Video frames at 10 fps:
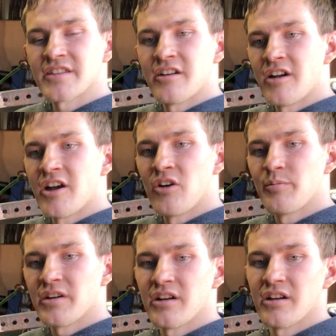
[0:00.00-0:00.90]
That'll
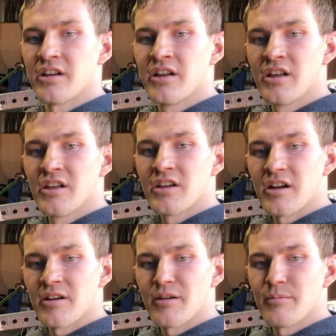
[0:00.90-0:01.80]
help. Uh,
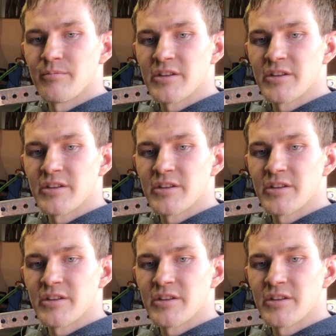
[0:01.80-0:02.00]
um,